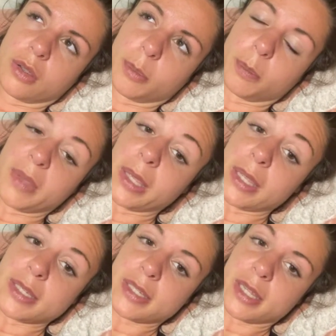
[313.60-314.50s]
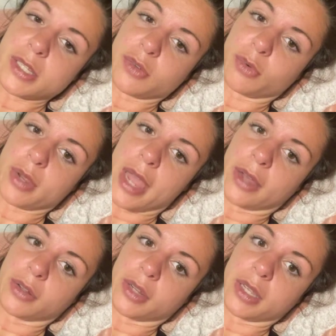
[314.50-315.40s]
making sense of
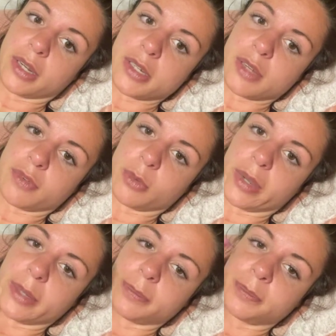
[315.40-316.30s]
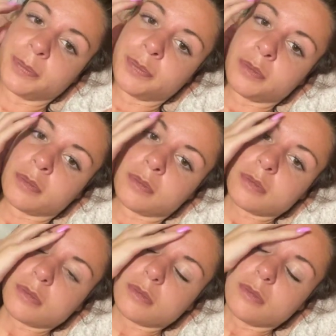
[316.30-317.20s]
reality in a different way.
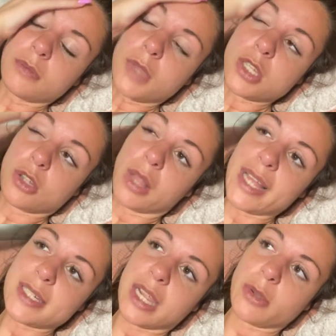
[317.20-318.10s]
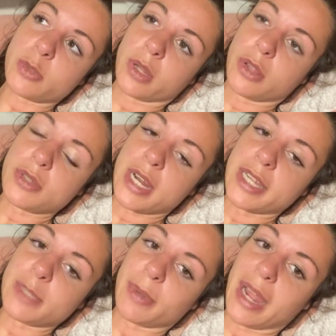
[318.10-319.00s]
So last night was one of those
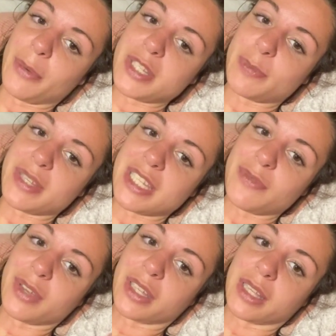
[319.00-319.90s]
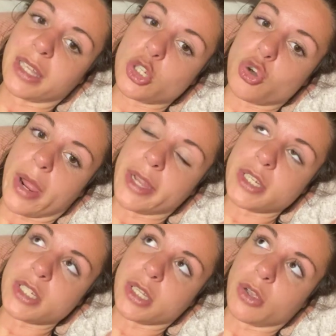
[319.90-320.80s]
nights, but I was specifically
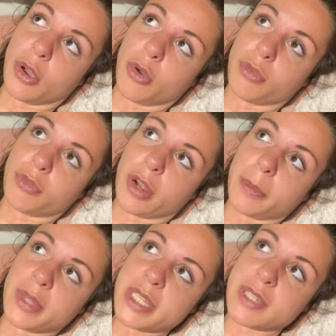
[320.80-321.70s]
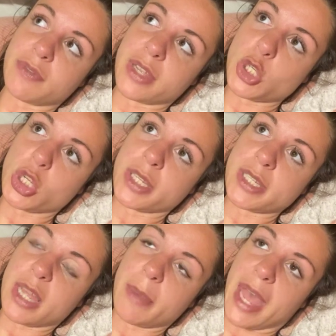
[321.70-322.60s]
trying to go from these
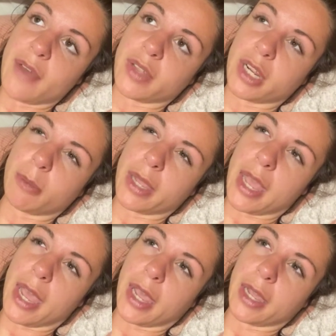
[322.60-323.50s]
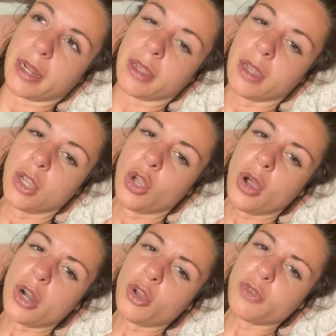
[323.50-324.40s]
visions I'm having in my head.
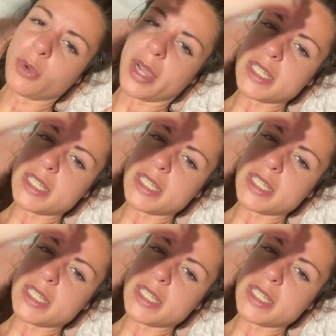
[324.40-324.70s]
I don't know if you guys